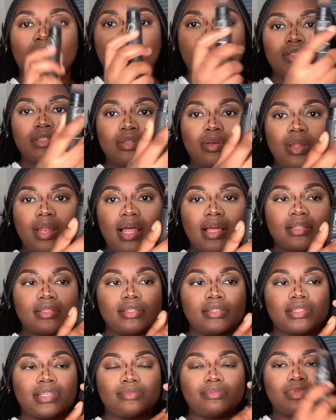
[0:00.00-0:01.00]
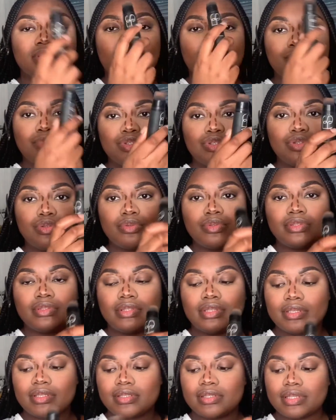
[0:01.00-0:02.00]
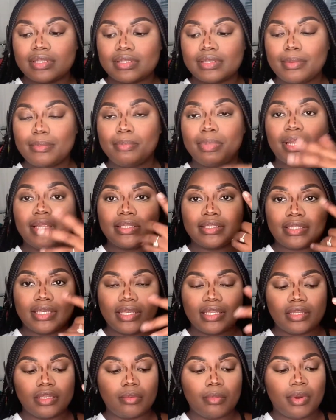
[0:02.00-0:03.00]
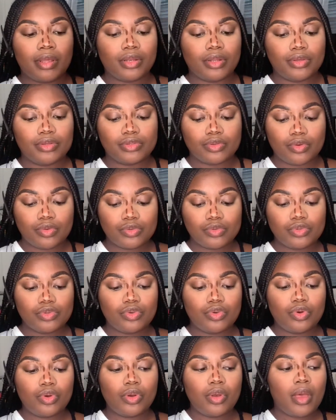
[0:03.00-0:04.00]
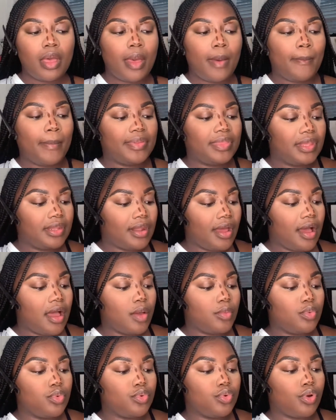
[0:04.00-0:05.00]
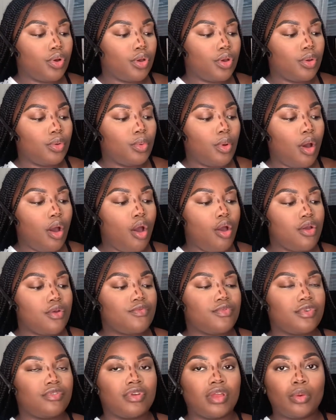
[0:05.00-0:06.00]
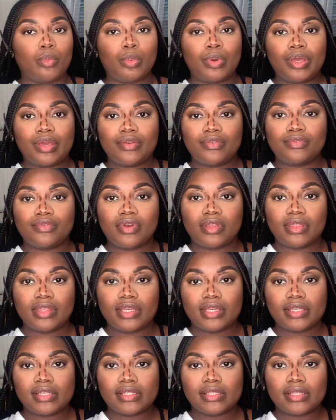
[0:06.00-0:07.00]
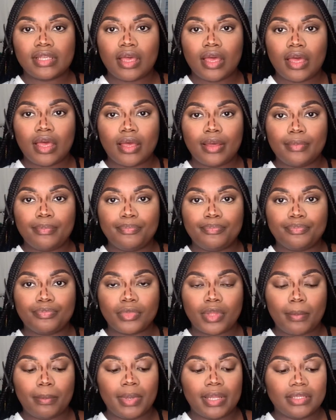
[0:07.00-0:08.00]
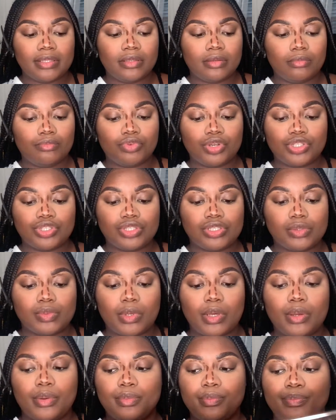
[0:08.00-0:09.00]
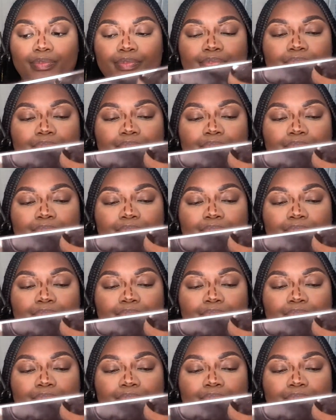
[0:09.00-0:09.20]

So I like to sometimes use this to blend in my nose contour, but then I will go over it with this blending brush as well.